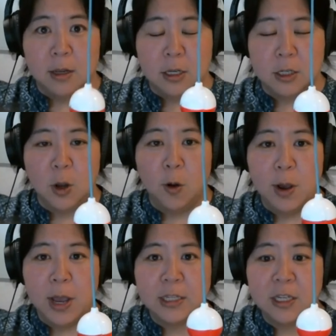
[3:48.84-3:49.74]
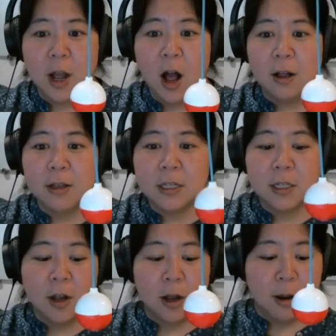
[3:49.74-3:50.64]
So it's not
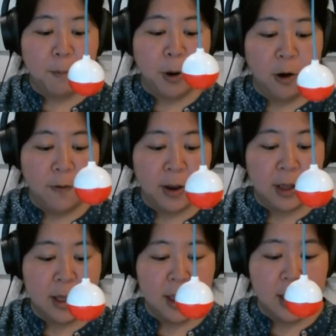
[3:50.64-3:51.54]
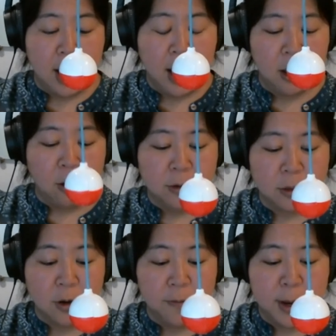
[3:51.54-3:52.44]
a perfectly
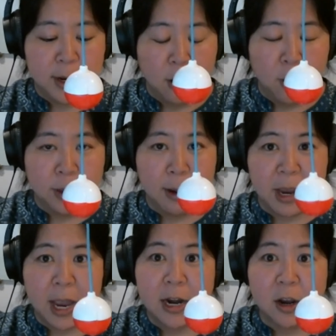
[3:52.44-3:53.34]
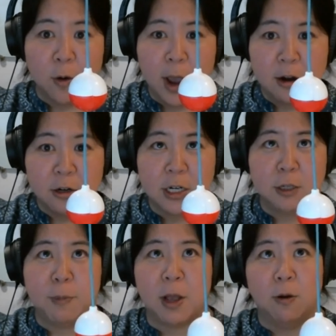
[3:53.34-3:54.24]
conserving all the mechanical
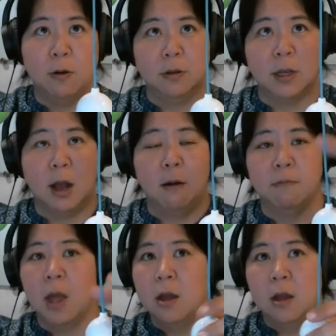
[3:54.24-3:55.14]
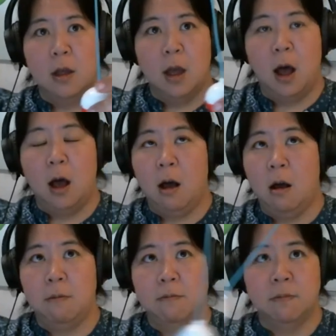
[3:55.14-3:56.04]
energies, because
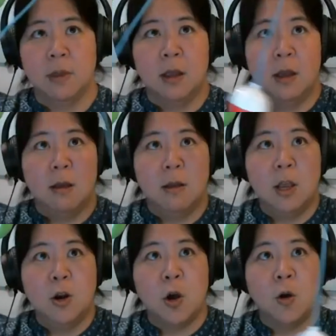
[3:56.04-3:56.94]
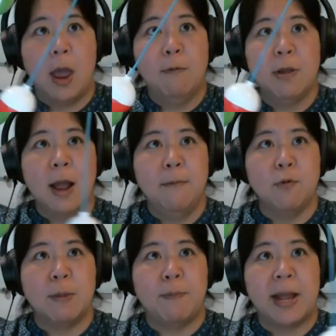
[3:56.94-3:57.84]
every time
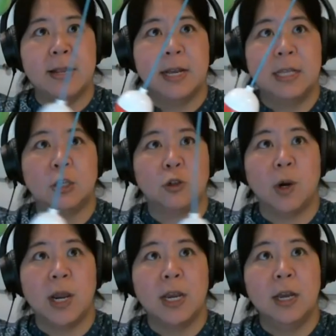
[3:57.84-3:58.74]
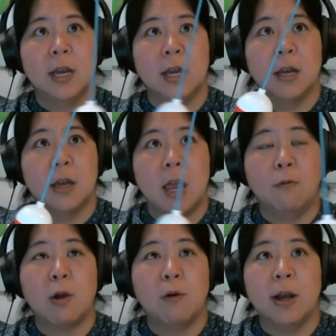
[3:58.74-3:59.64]
we bend this string, it
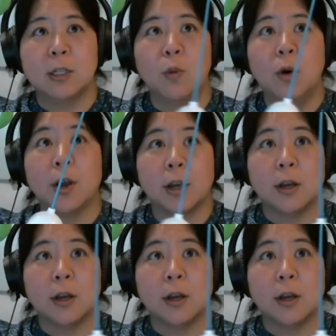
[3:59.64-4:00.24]
requires work.